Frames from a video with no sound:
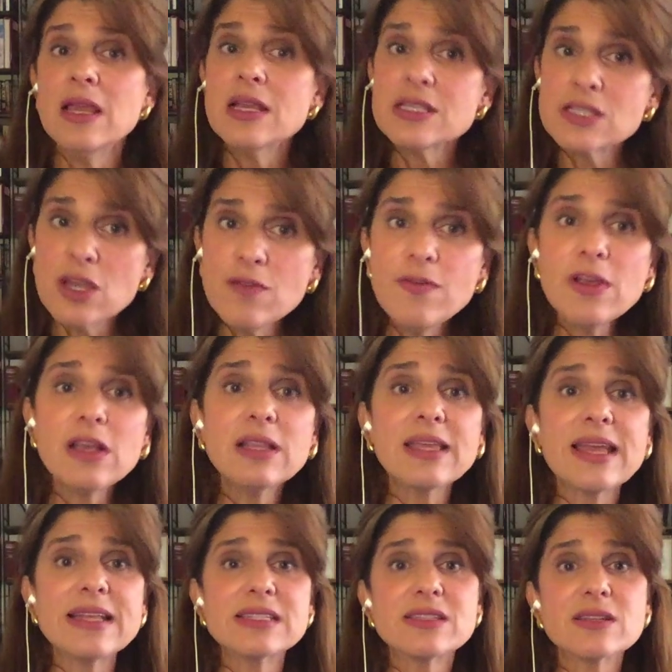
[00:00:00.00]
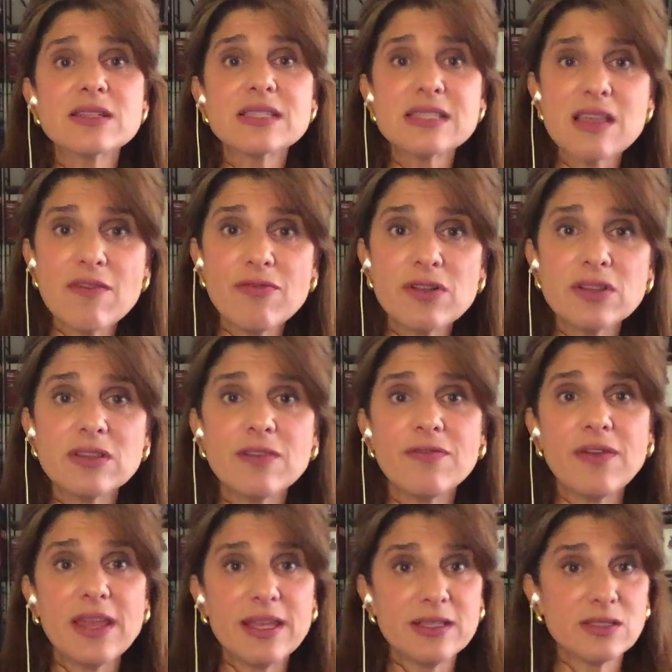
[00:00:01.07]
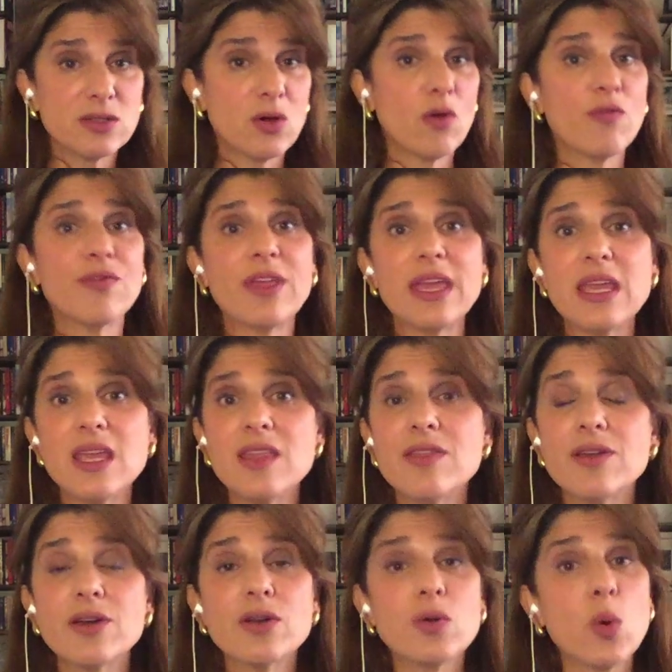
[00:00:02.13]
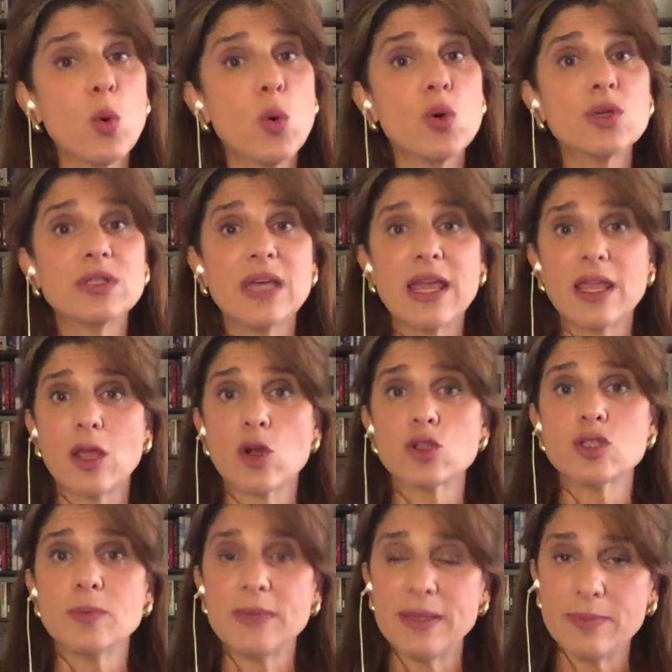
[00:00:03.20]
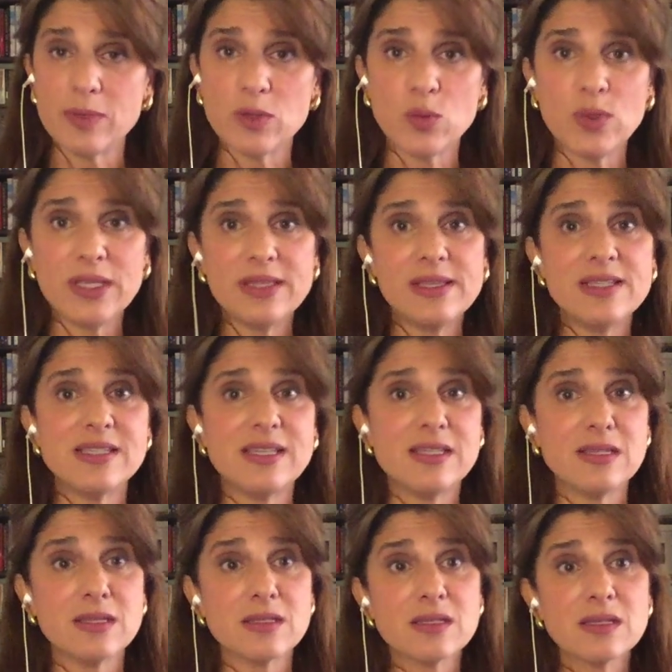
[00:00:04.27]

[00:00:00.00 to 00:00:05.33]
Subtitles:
Cervical cancer suffered the fate of the either or dichotomy between diseases,